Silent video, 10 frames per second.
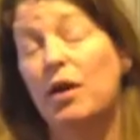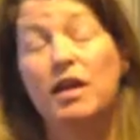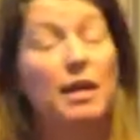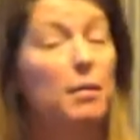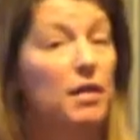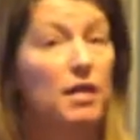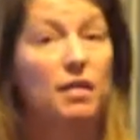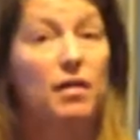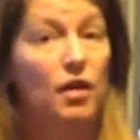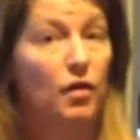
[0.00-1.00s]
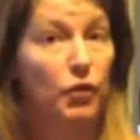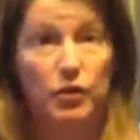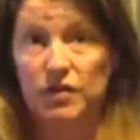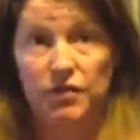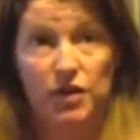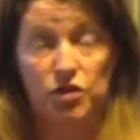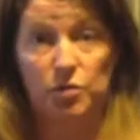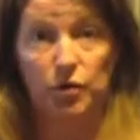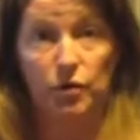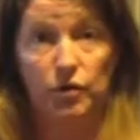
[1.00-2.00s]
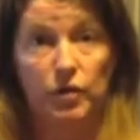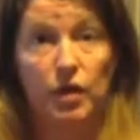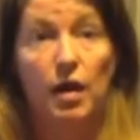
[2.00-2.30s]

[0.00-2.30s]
unlimited fruits and vegetables,